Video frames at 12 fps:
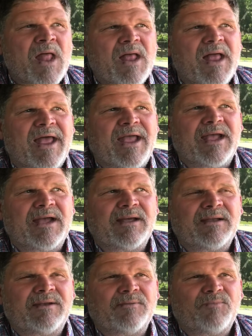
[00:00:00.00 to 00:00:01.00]

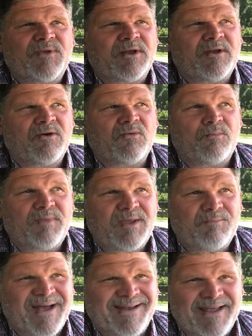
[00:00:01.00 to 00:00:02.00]
And, you know, me
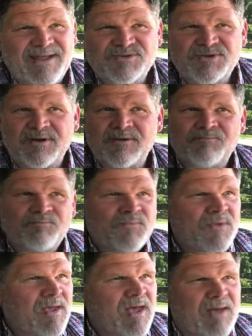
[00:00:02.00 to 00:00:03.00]
by nature,
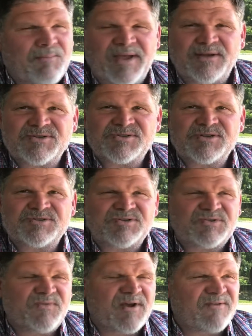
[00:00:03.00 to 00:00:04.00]
I make
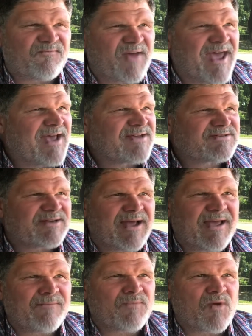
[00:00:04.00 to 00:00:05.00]
decisions very fast and I
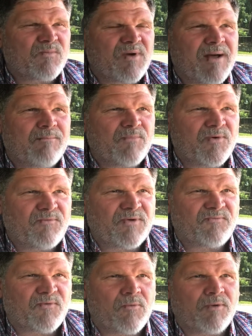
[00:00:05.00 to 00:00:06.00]
have no problem moving
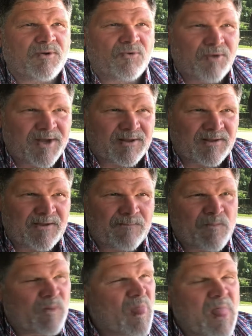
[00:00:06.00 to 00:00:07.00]
forward quickly.
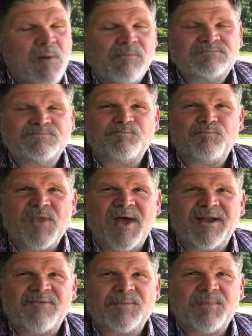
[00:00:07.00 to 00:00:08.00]
Not
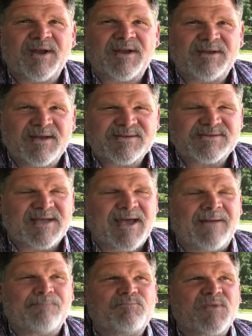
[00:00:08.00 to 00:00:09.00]
everybody does that.
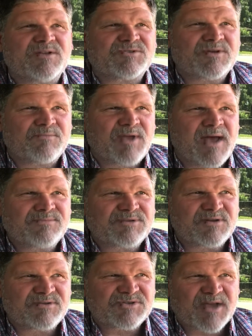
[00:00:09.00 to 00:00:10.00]
And sometimes
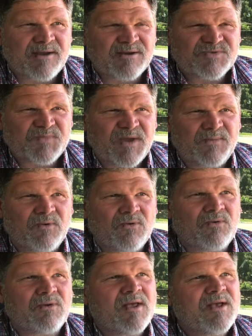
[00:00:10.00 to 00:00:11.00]
it scares
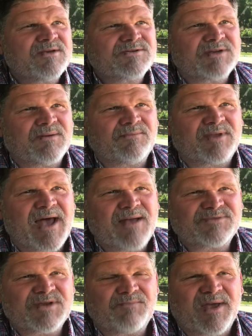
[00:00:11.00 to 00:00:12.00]
people.
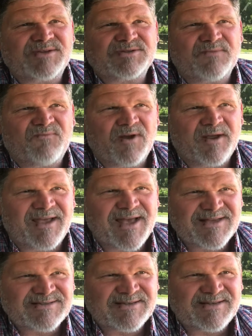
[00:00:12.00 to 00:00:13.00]
Sometimes it makes them very
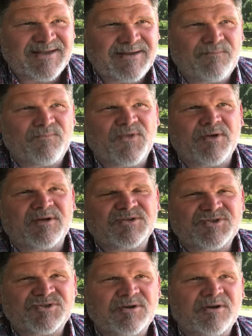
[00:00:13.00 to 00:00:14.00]
hesitant. They're
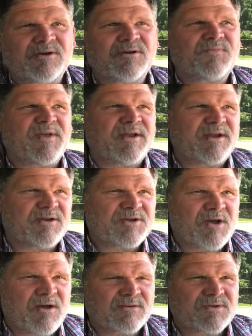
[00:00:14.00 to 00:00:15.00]
unsure. They need to
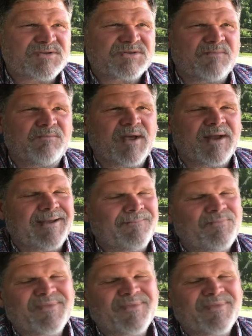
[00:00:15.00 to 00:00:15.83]
talk to somebody.